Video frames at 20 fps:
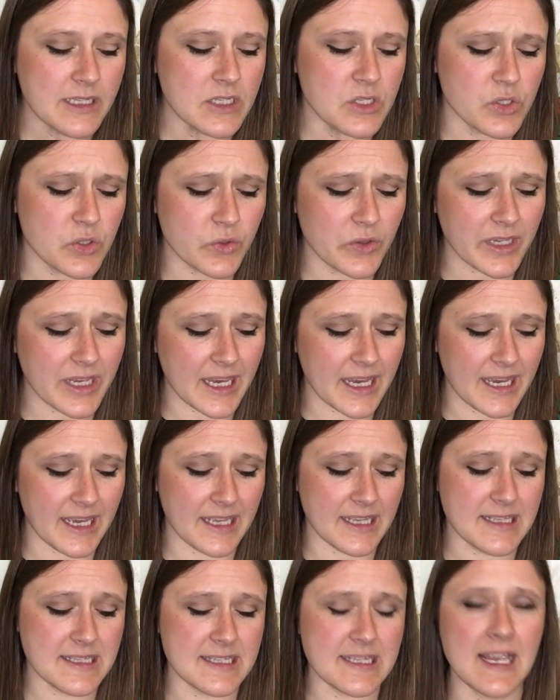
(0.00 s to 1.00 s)
So the
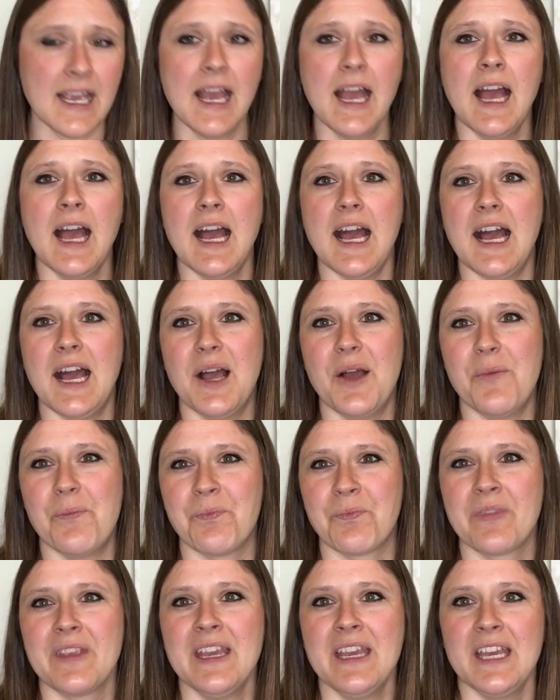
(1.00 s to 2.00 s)
cons,
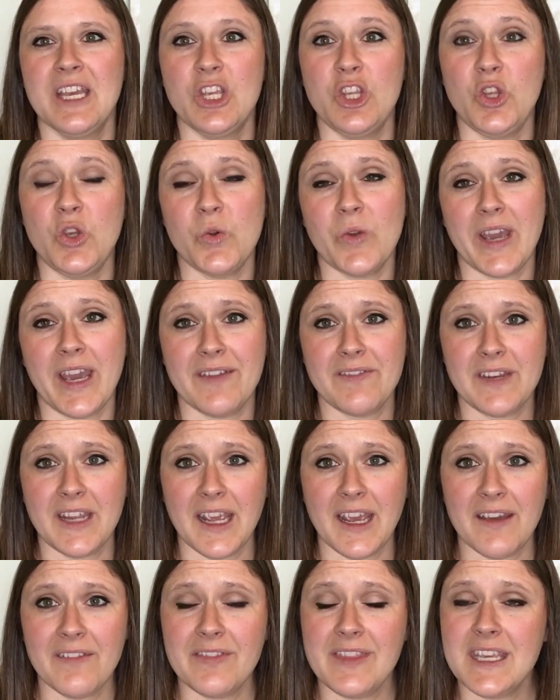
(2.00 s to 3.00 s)
um, you have to
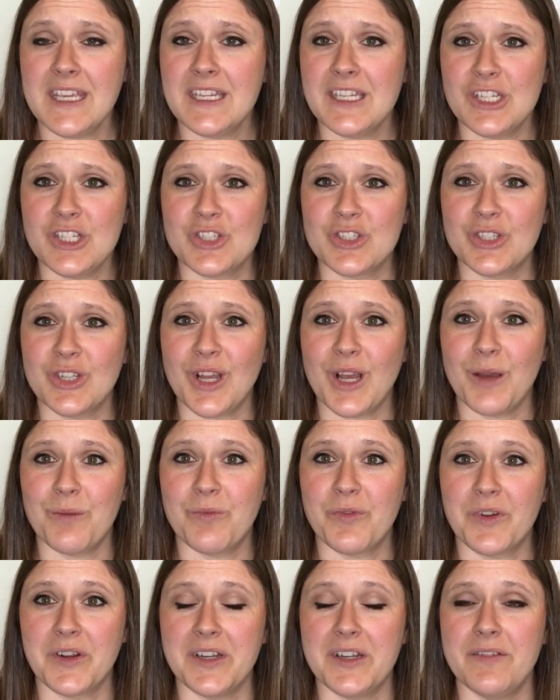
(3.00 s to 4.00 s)
have the initial
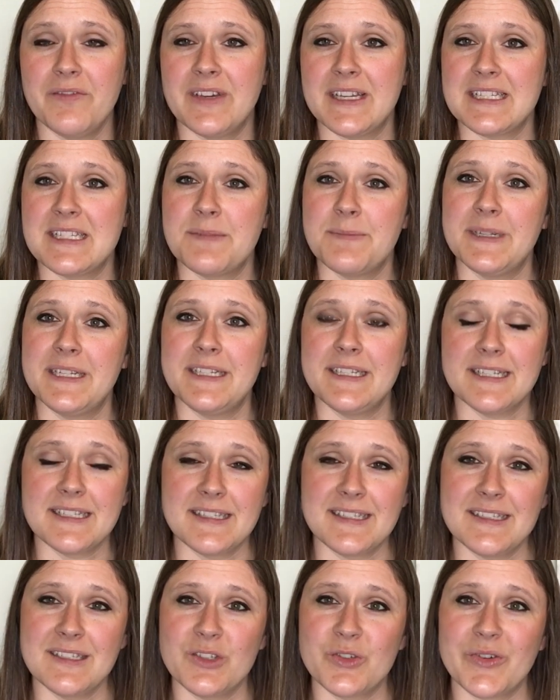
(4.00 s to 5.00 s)
upfront investment. It
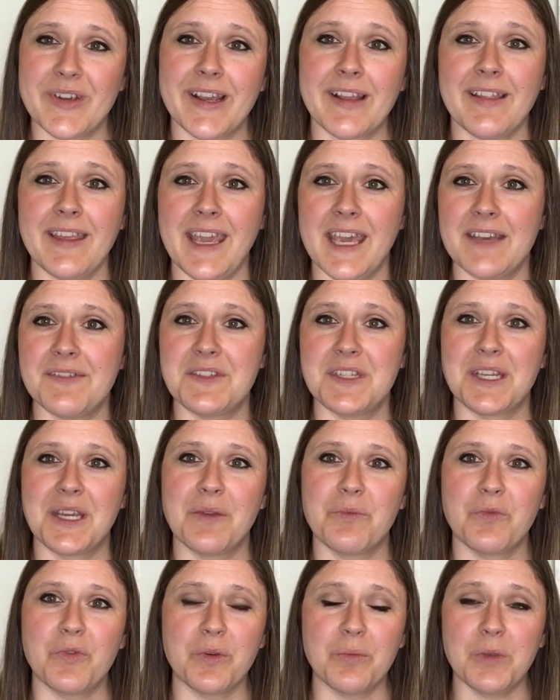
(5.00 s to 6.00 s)
doesn't directly have to
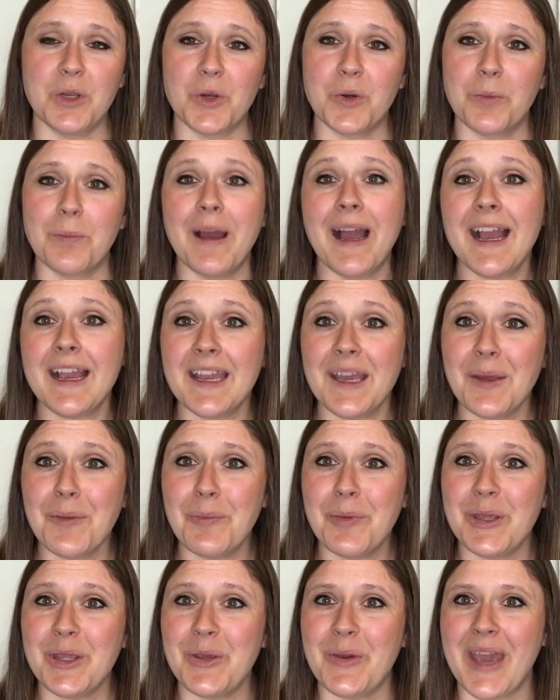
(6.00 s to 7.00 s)
come from your own pocket,
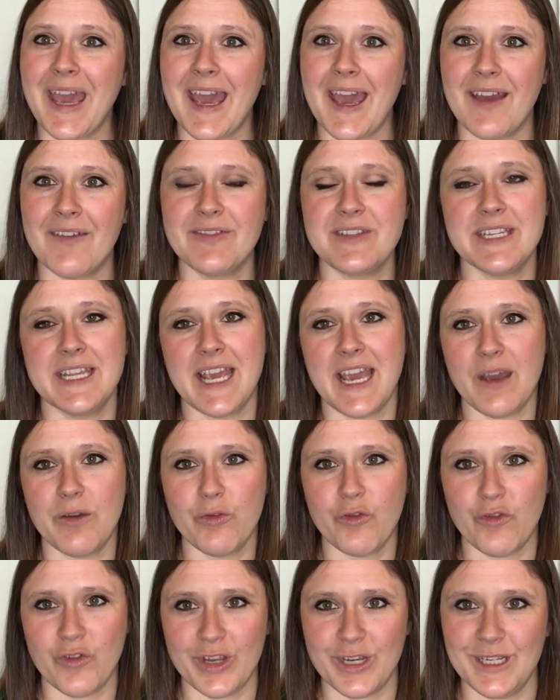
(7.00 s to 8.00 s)
but you have to
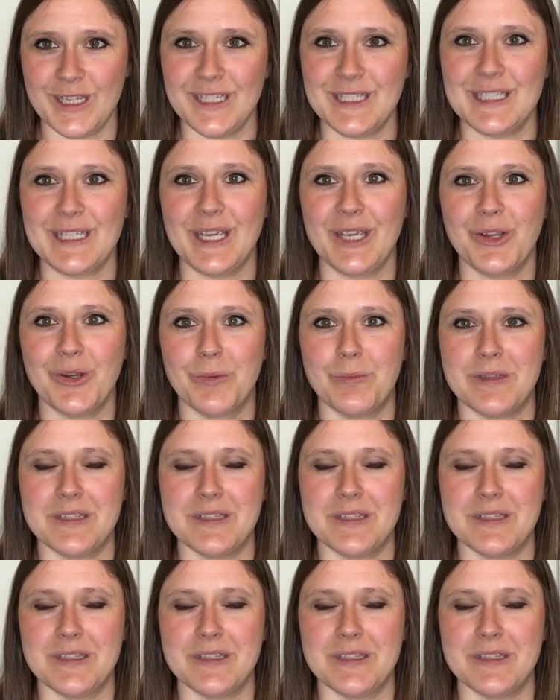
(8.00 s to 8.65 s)
have funding to get your